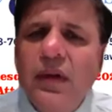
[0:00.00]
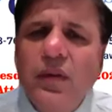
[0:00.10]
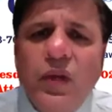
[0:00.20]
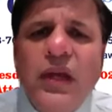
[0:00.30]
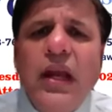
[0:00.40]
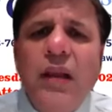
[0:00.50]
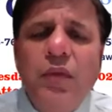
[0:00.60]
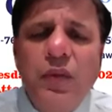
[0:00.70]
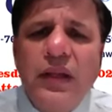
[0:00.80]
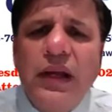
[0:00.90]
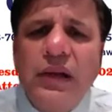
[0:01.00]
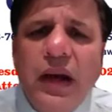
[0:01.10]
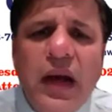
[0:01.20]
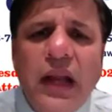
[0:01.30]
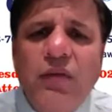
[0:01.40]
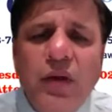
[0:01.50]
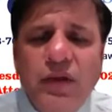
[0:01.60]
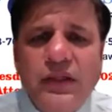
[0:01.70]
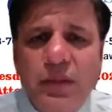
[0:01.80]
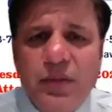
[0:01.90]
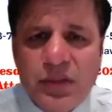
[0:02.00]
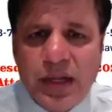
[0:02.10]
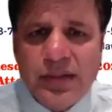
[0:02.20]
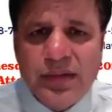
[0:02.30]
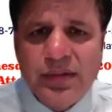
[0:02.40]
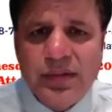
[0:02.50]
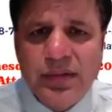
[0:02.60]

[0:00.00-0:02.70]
we can help you with the entire L-1 visa process.